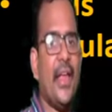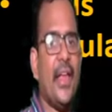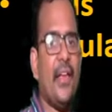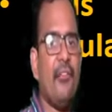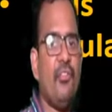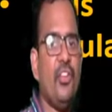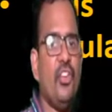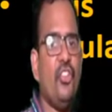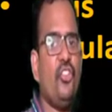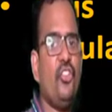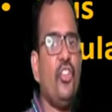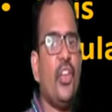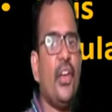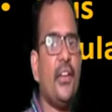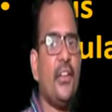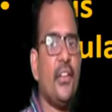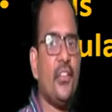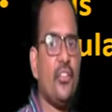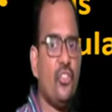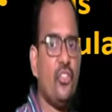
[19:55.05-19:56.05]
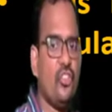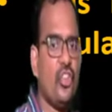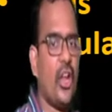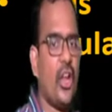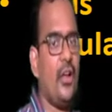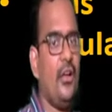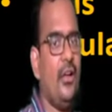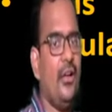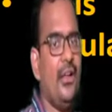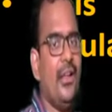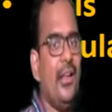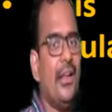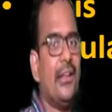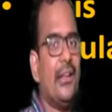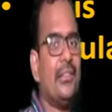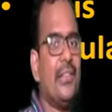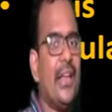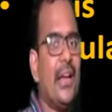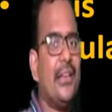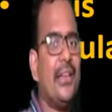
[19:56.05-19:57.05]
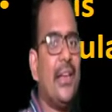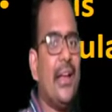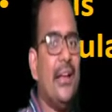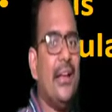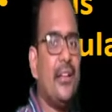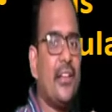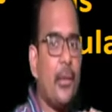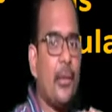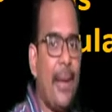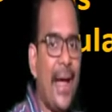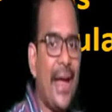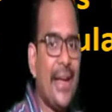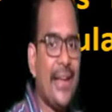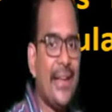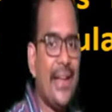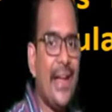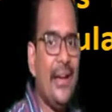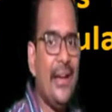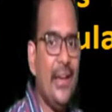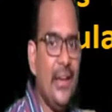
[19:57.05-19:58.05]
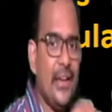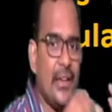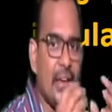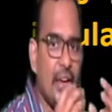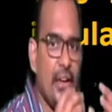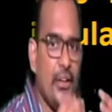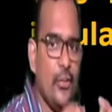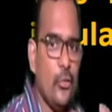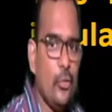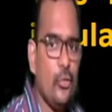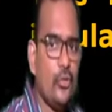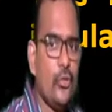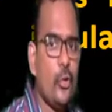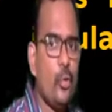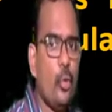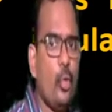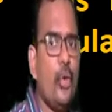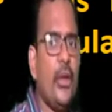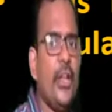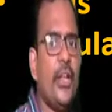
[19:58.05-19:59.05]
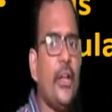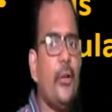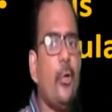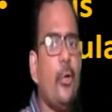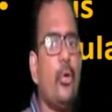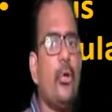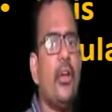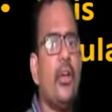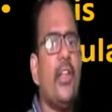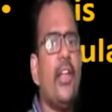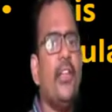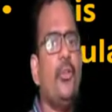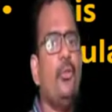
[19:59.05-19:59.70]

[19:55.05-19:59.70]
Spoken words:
efficient shell that can dramatically reduce the cooling load on